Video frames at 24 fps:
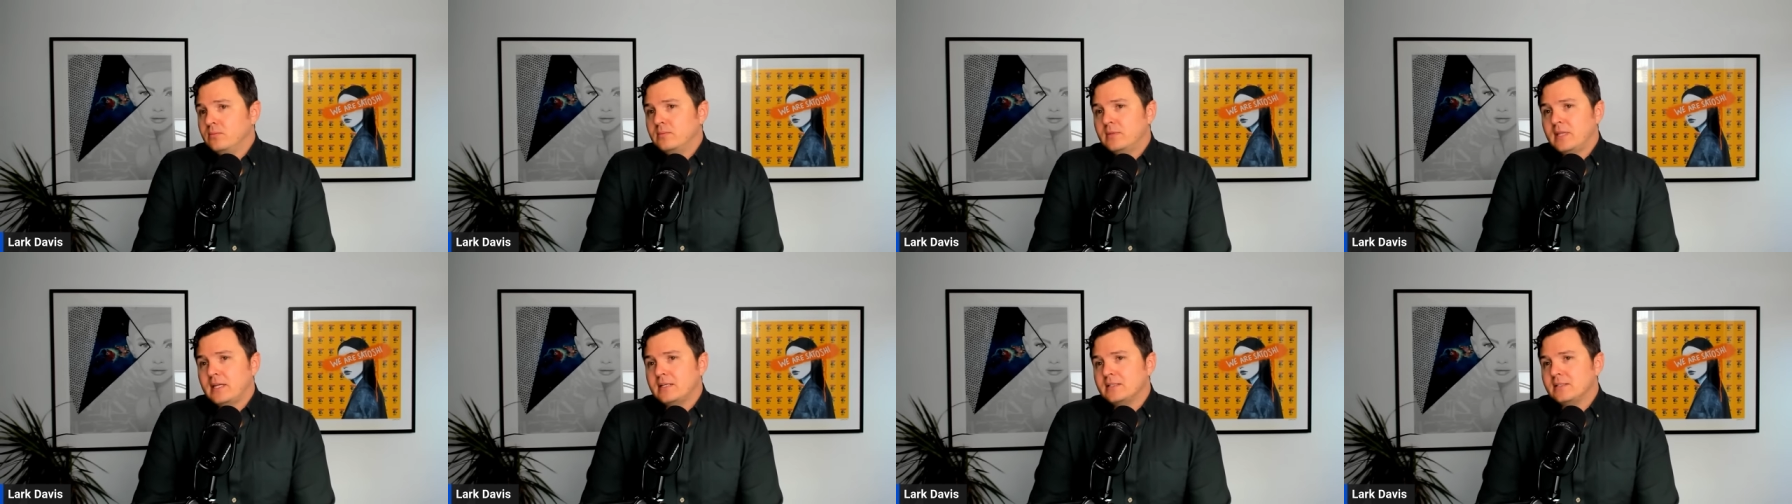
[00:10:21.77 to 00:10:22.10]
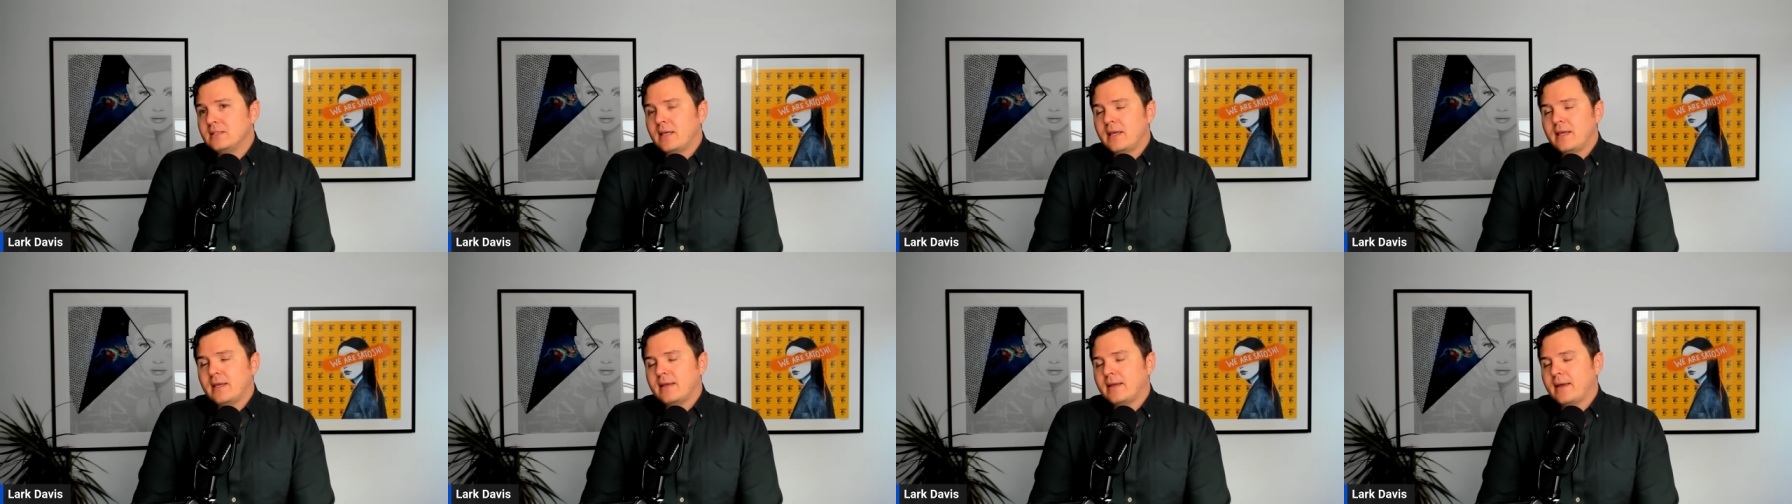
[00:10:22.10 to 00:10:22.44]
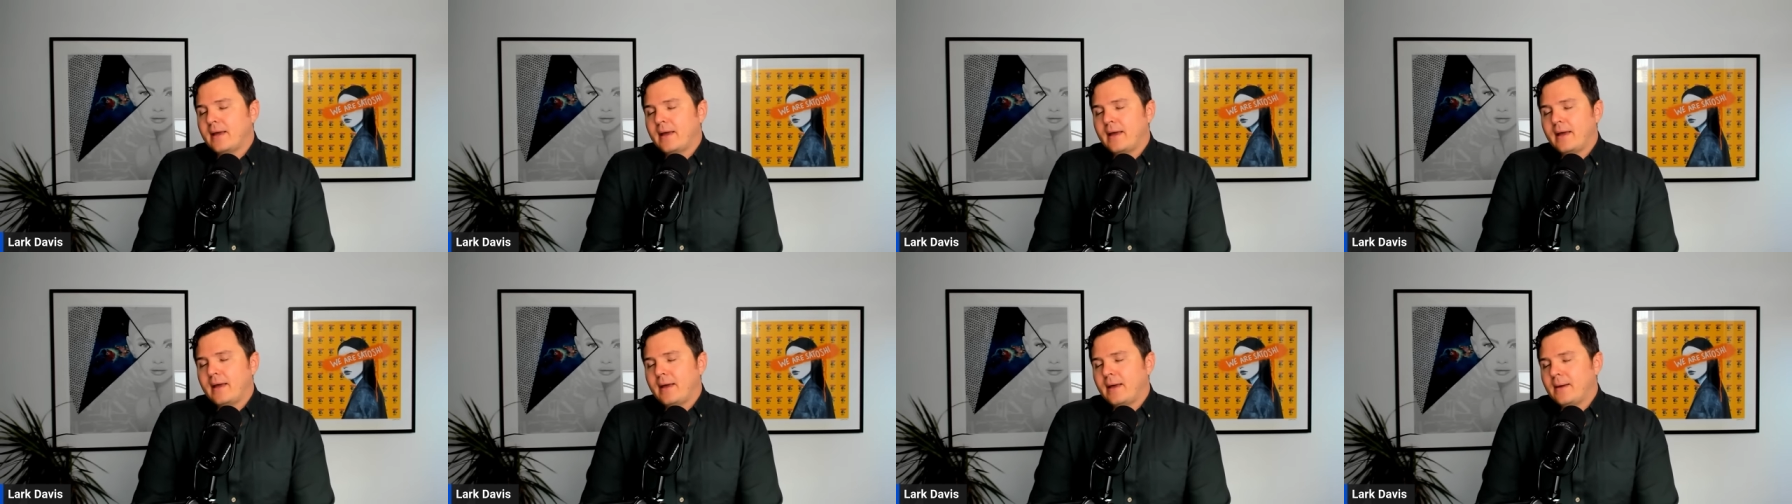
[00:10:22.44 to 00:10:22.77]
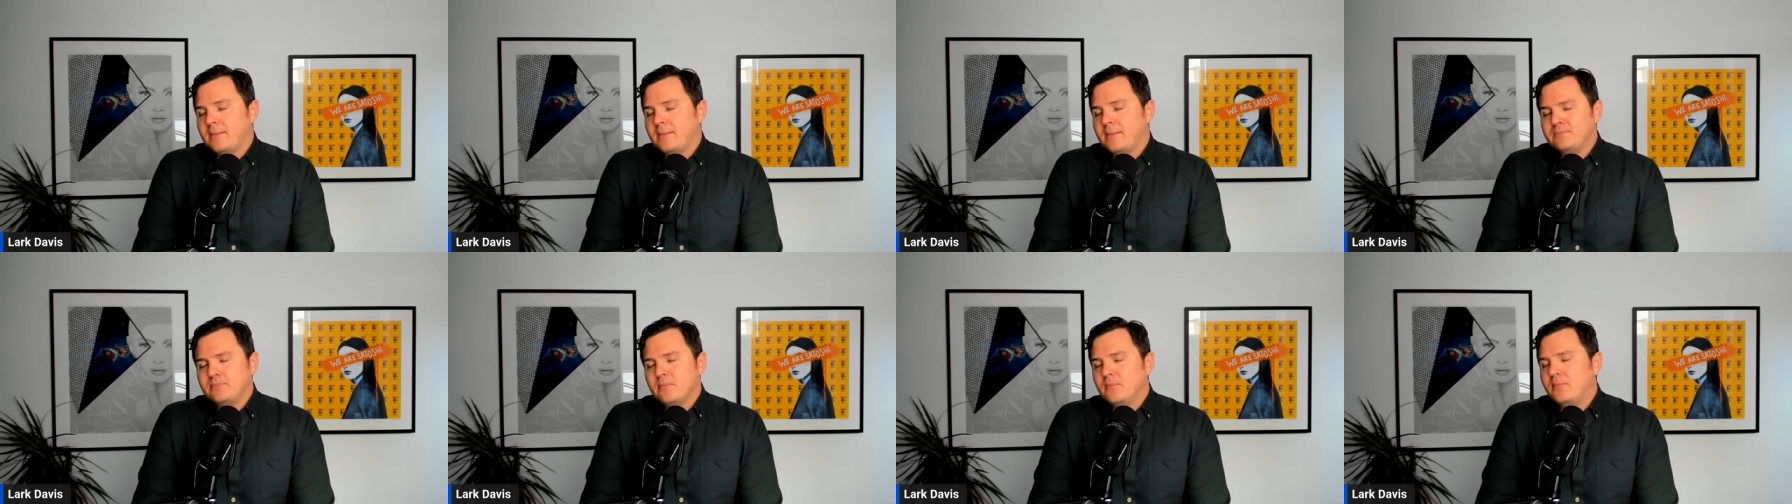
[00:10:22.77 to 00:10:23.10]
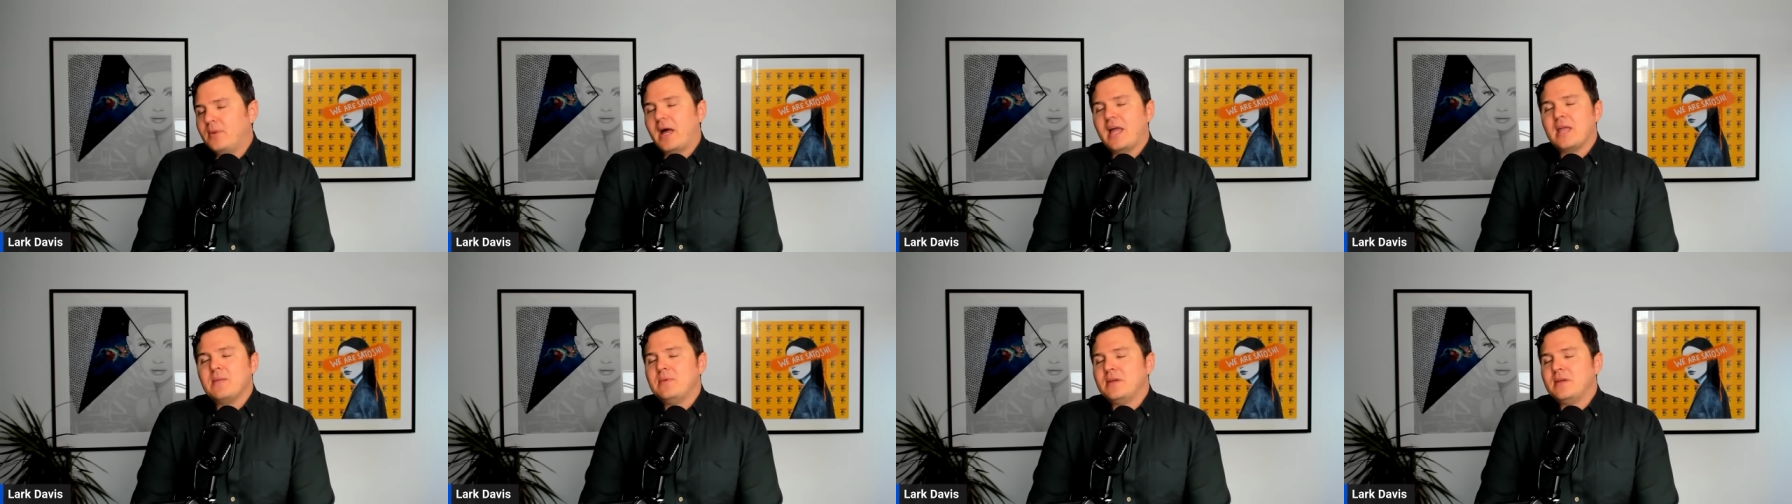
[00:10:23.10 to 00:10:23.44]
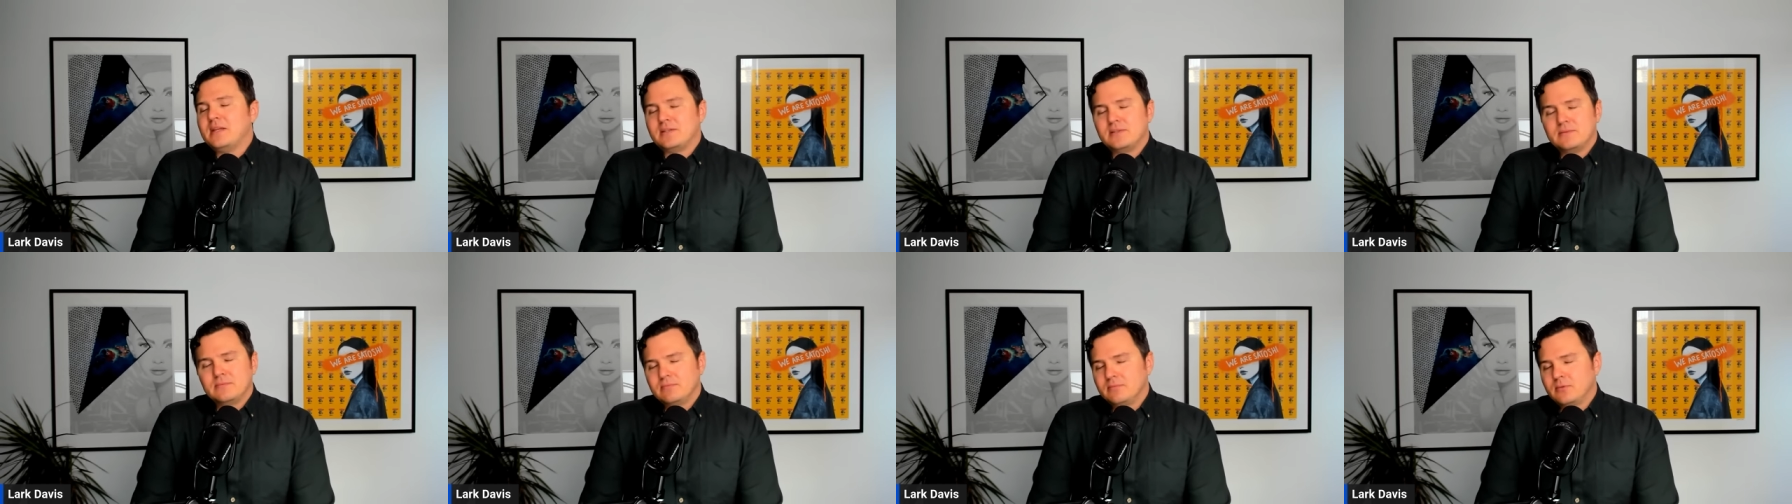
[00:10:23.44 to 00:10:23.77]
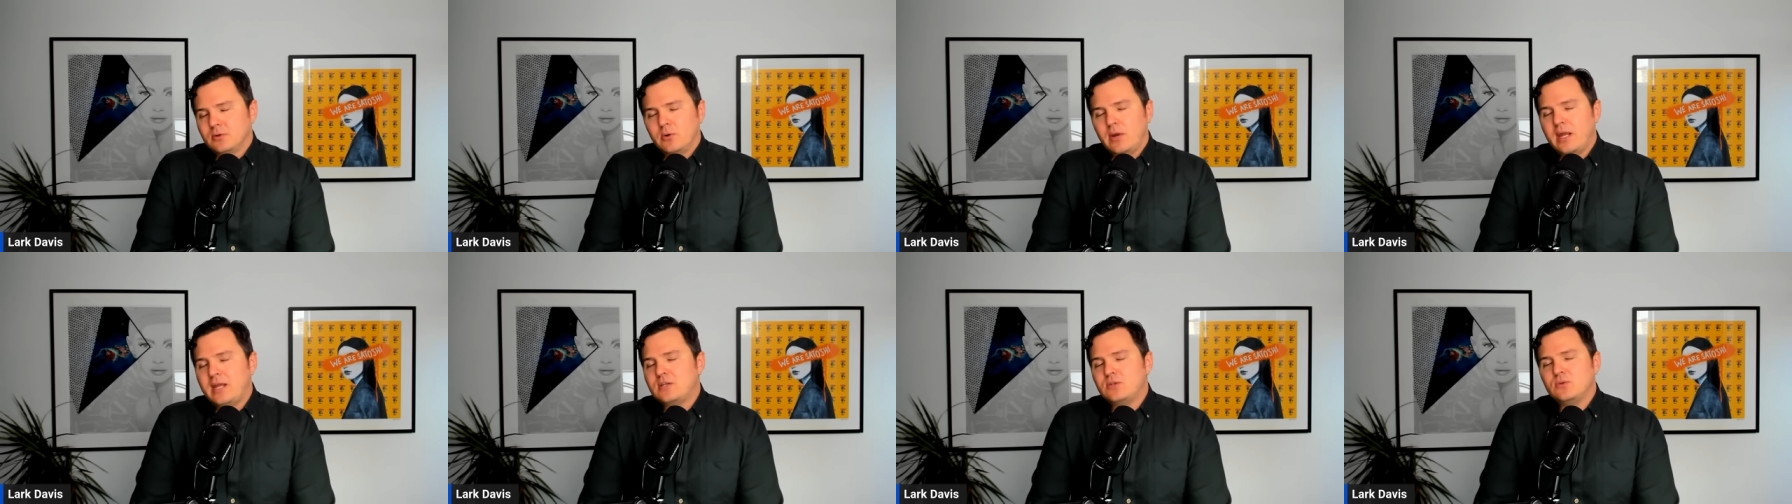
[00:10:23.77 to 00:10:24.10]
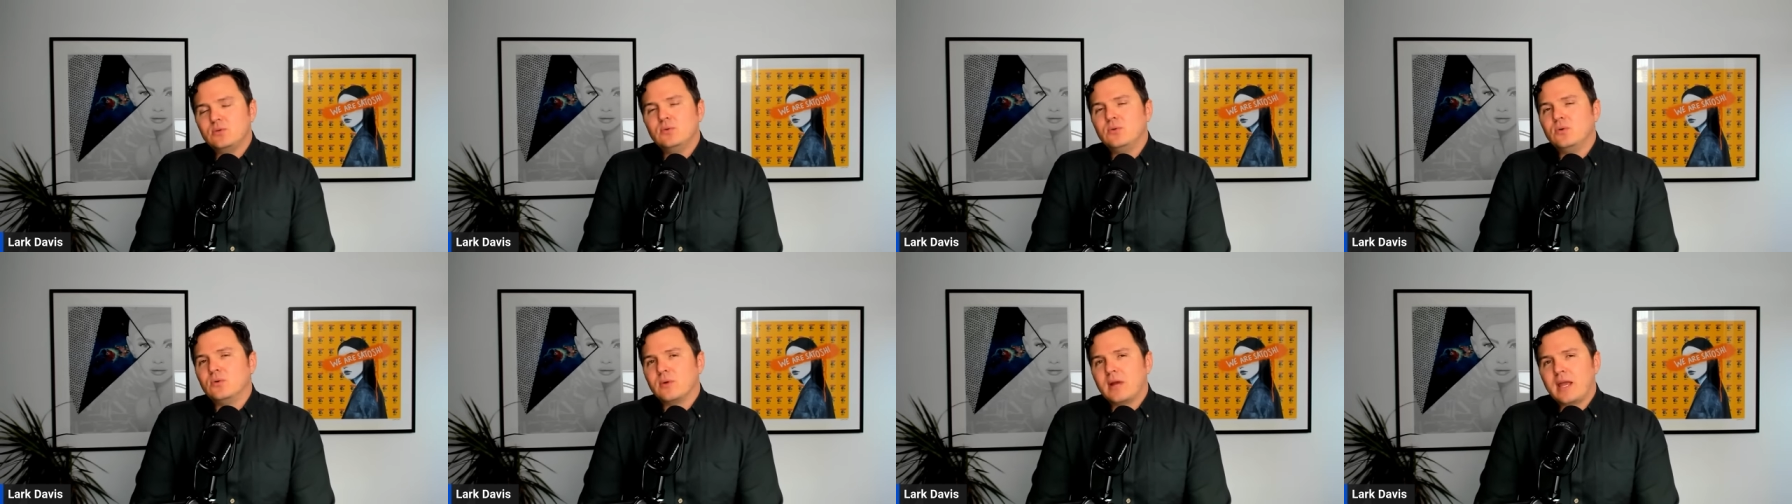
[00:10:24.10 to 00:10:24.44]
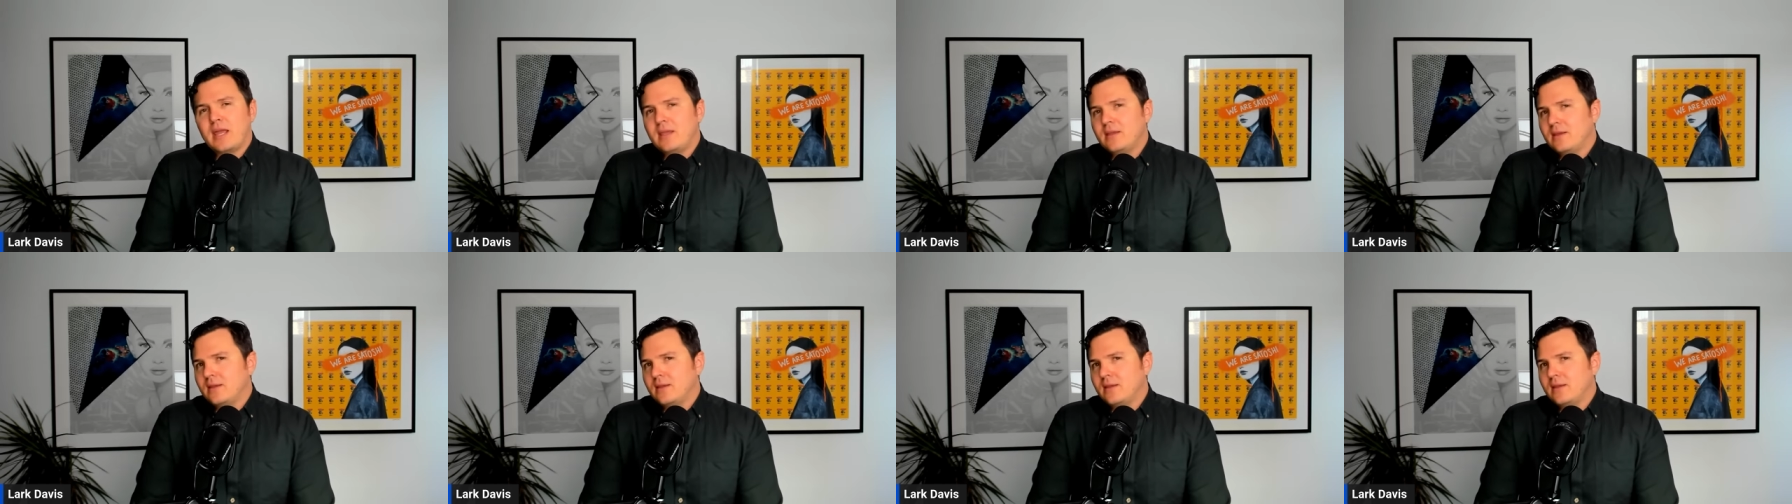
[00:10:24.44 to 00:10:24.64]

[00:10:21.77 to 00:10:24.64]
Things like um, Bybit, great tool, right?